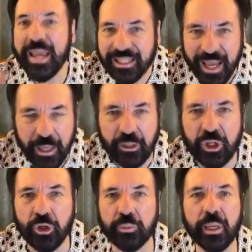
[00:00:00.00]

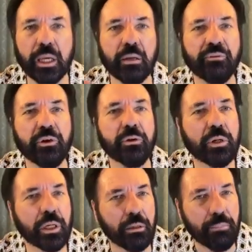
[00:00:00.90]
Meeting, excuse me. If
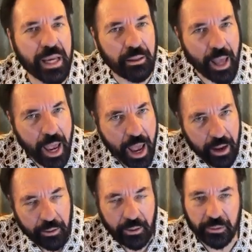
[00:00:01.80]
you can be
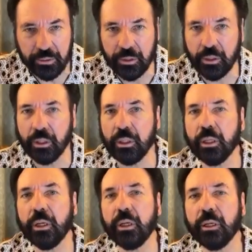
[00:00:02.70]
there,
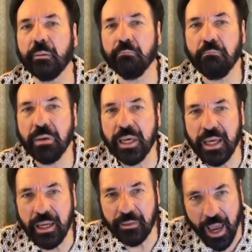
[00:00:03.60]

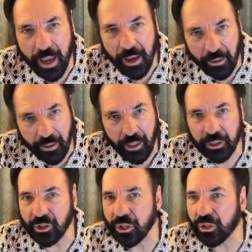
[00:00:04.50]
be
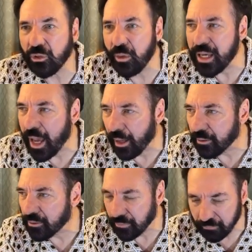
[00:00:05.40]
there. It's just a
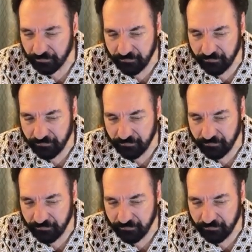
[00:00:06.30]
weekend.